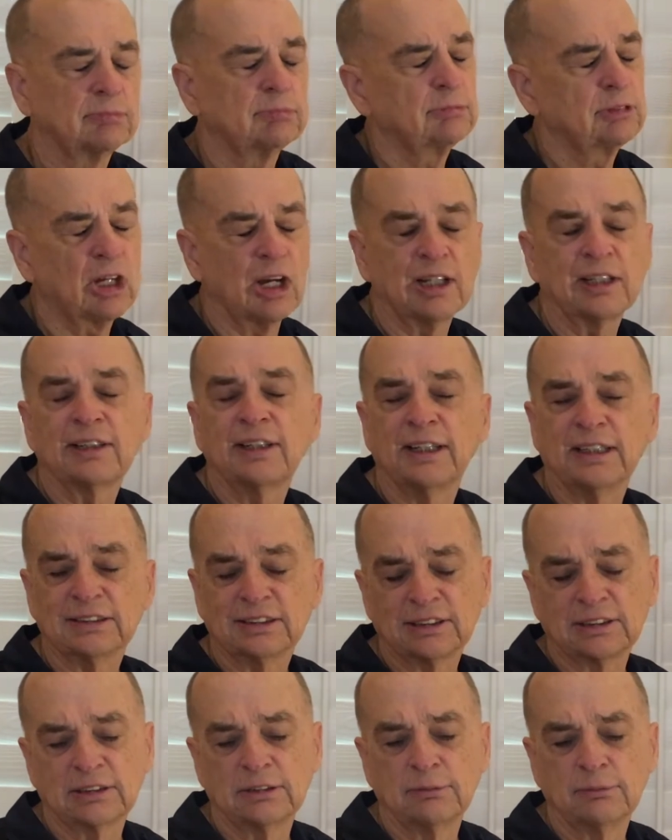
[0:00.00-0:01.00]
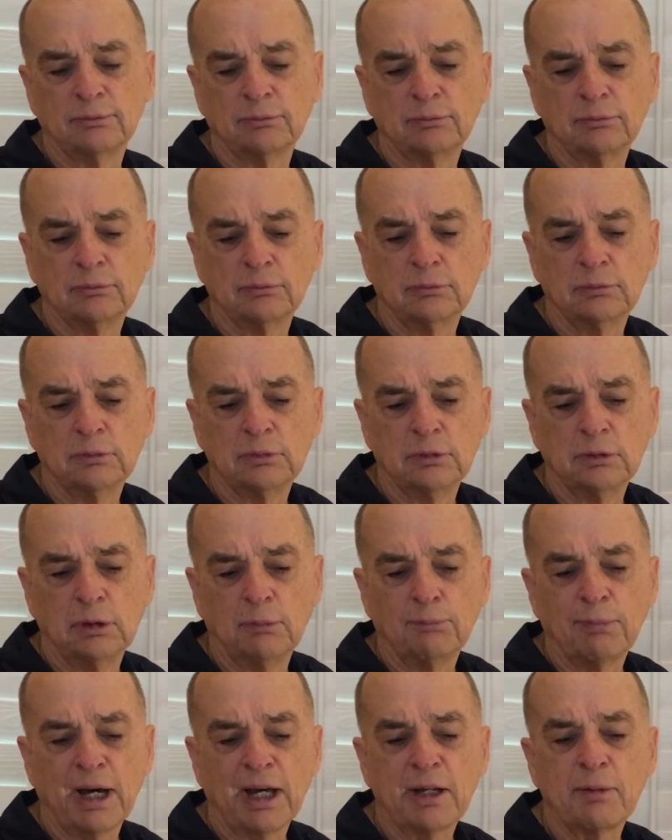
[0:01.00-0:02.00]
contests,
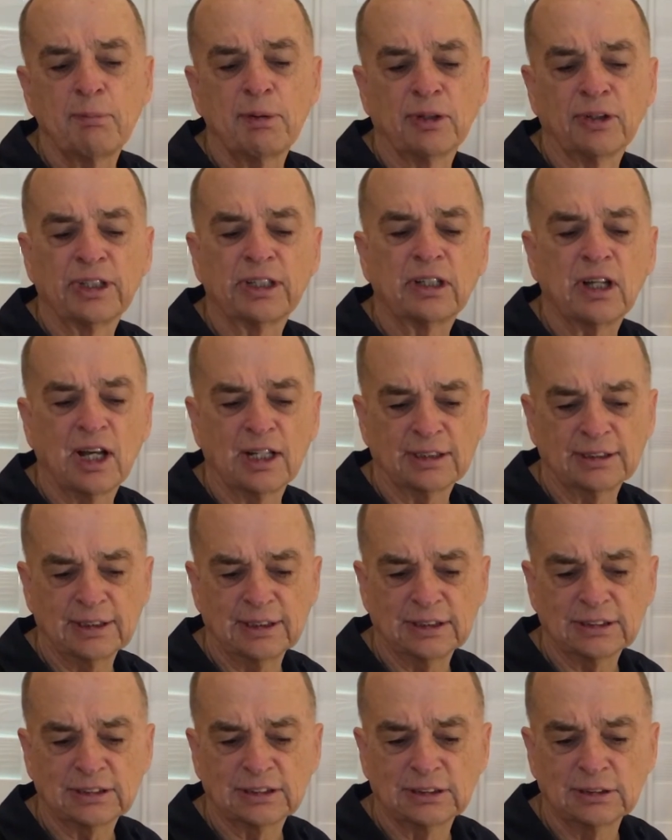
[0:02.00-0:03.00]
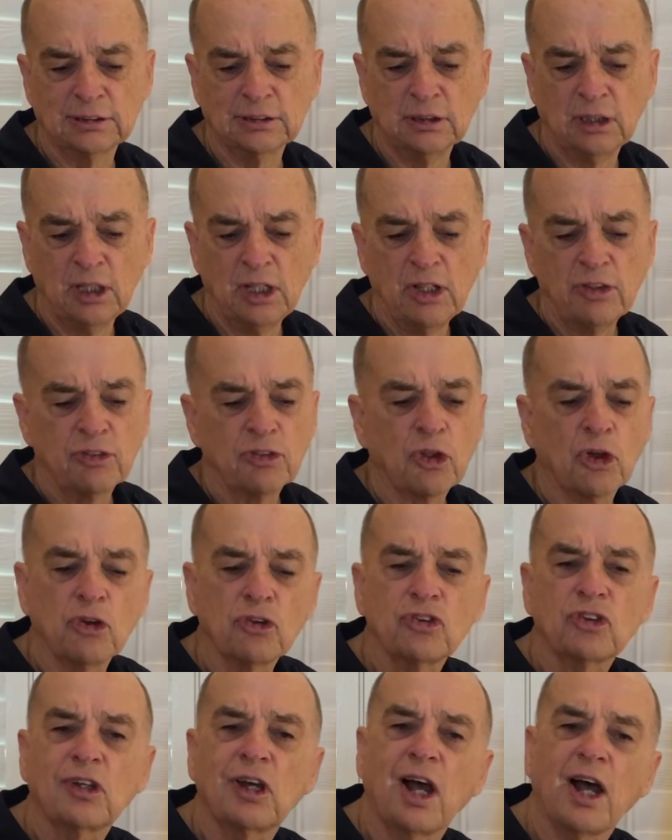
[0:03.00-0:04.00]
bodybuilding contests.
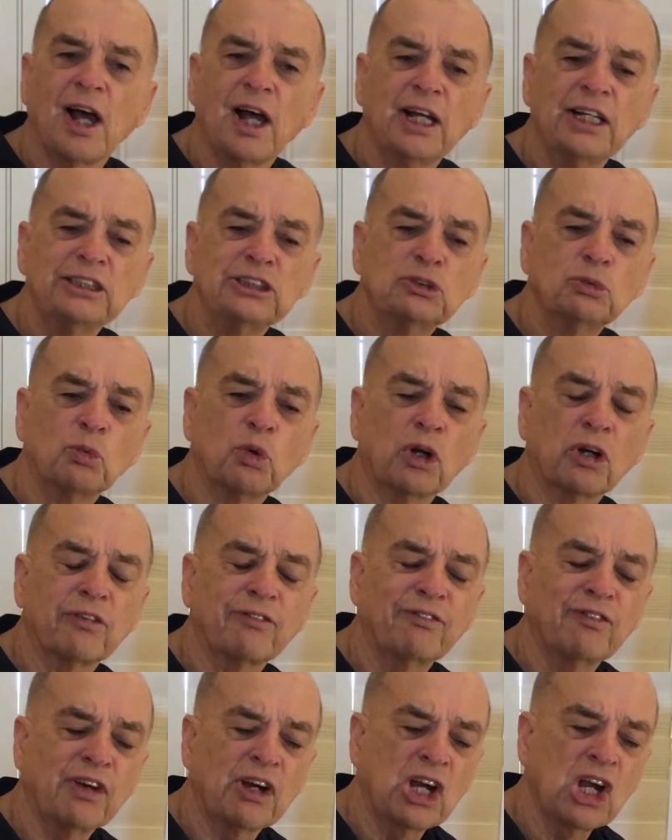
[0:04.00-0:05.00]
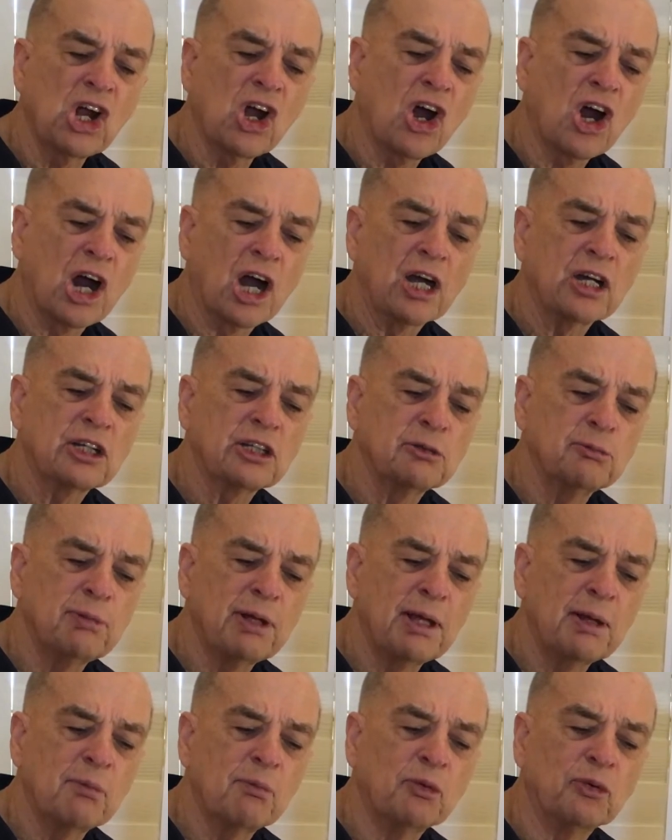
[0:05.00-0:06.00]
Those guys work very hard to
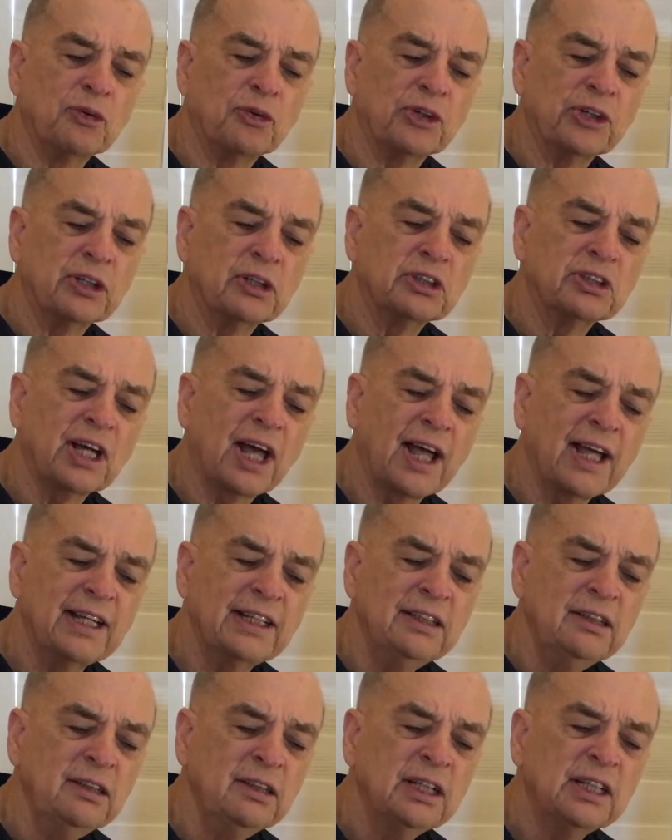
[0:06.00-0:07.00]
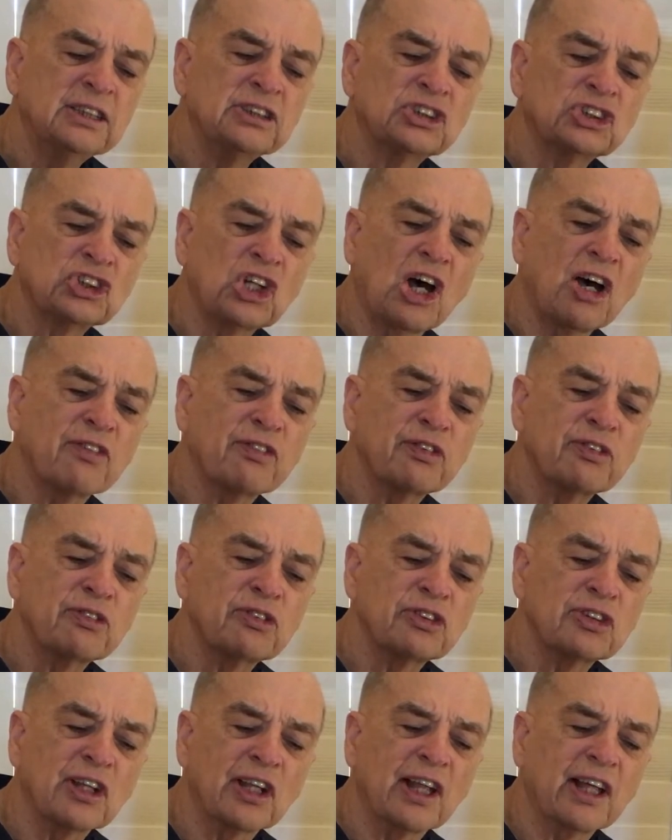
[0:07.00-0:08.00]
be able to tighten and soften
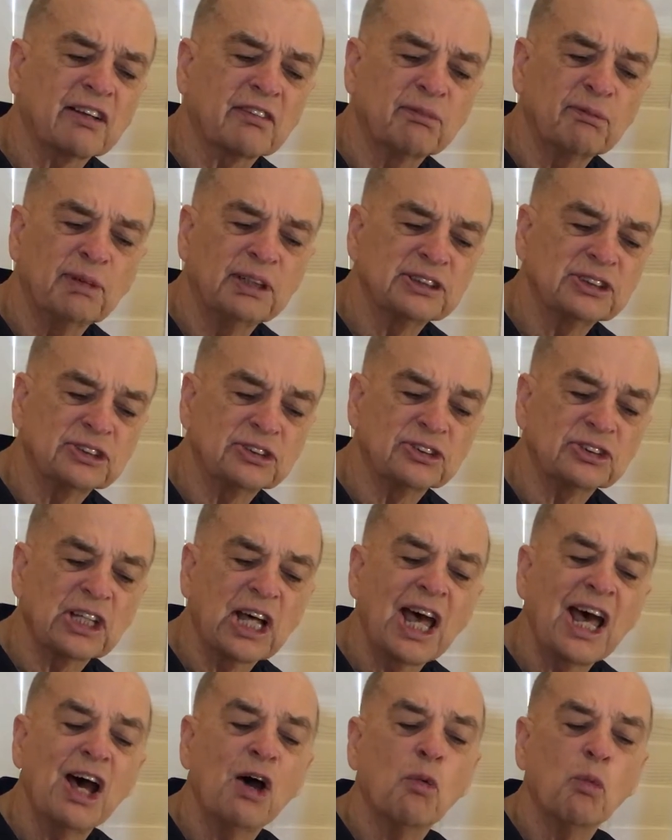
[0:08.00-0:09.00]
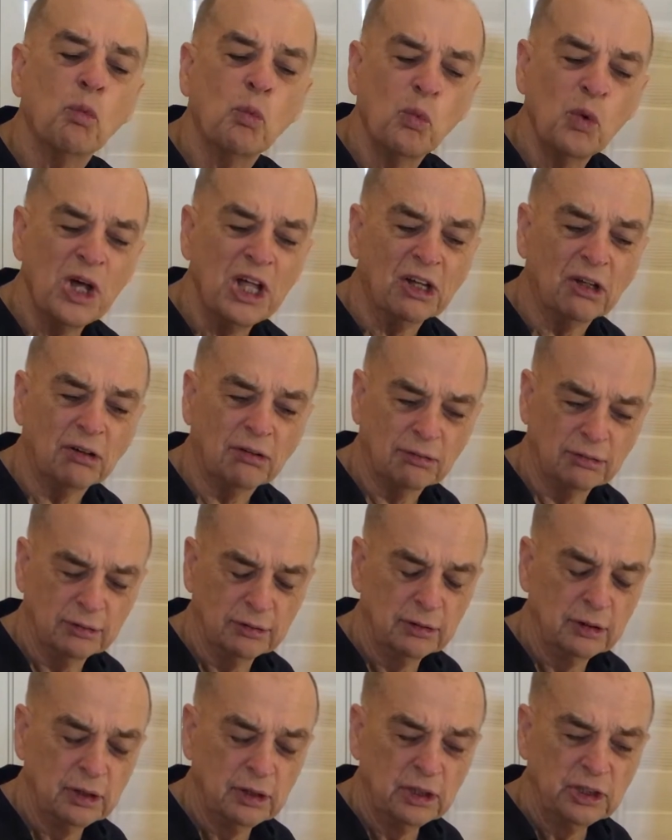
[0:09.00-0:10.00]
select muscles at will.
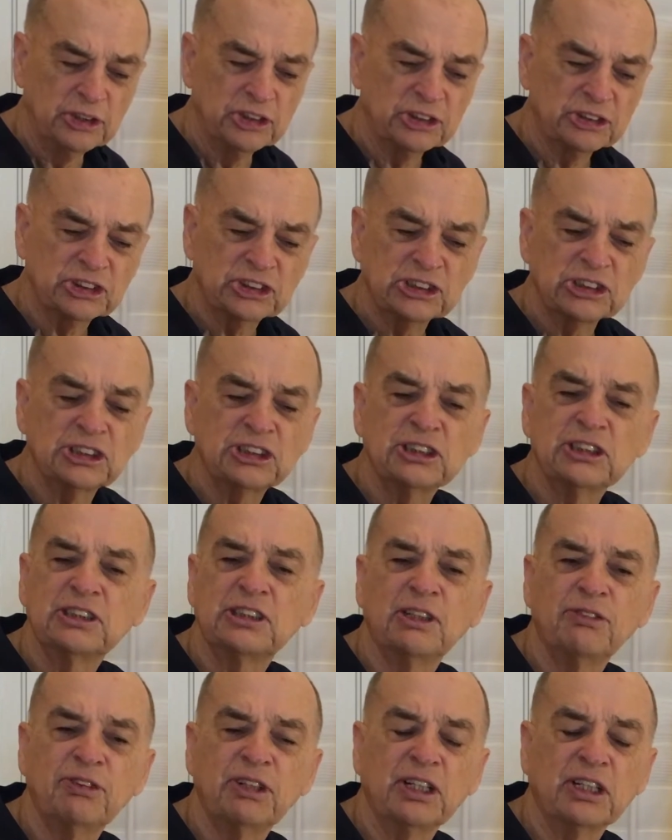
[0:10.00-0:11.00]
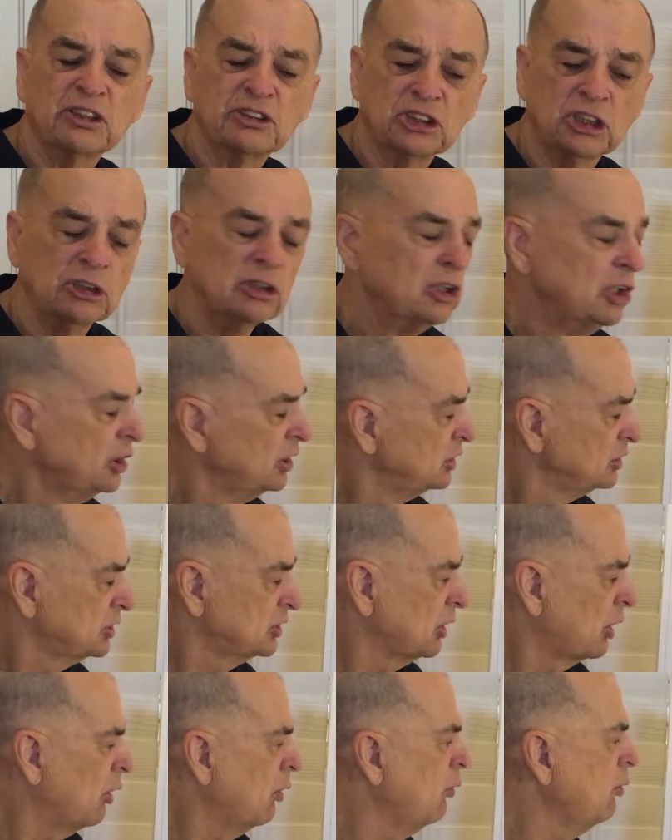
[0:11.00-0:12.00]
Their sensitivity gets you.
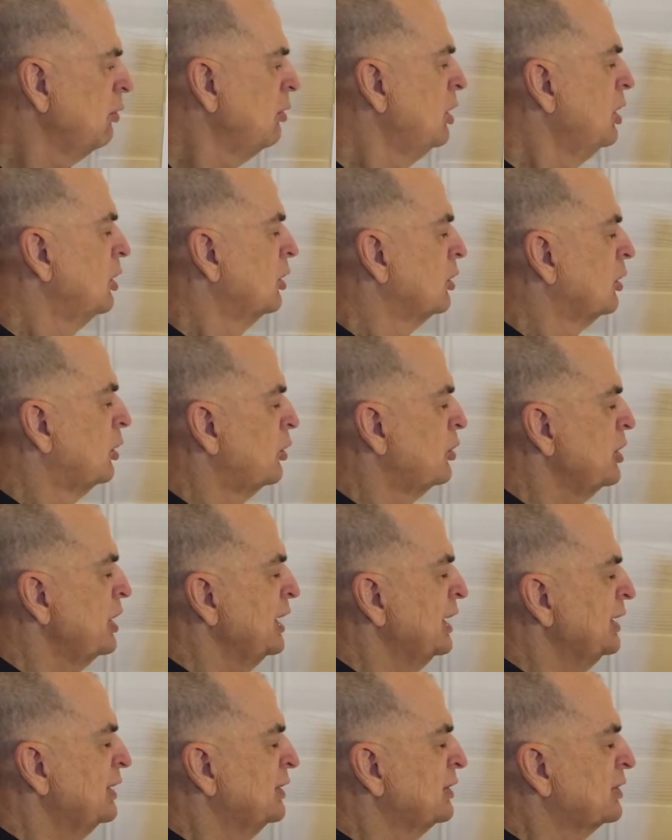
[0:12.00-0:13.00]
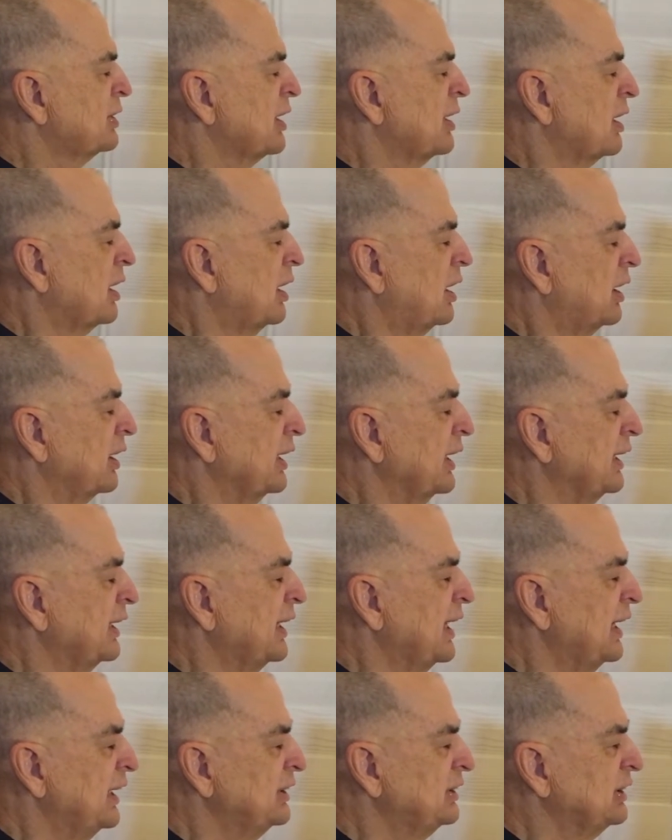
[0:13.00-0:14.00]
So, learning to
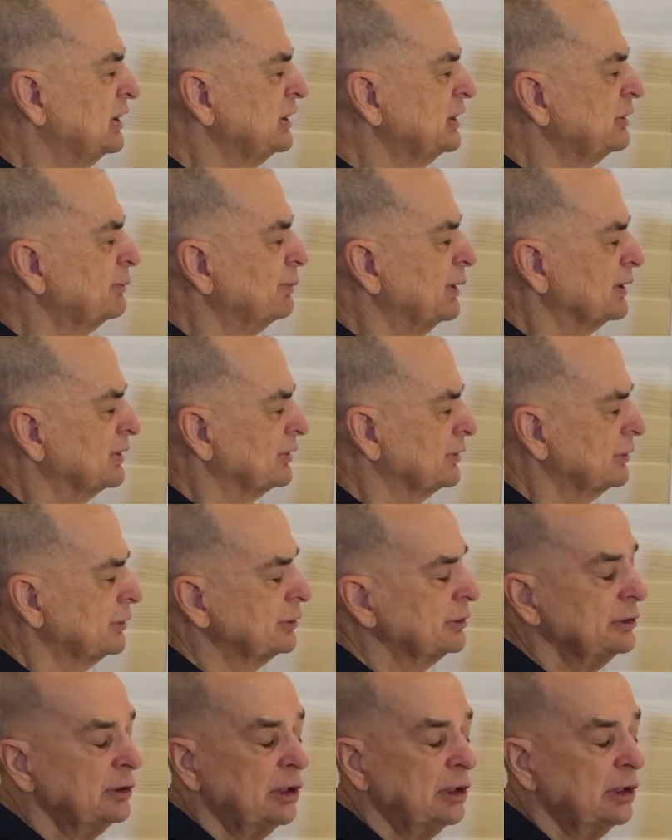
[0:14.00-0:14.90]
engage these muscles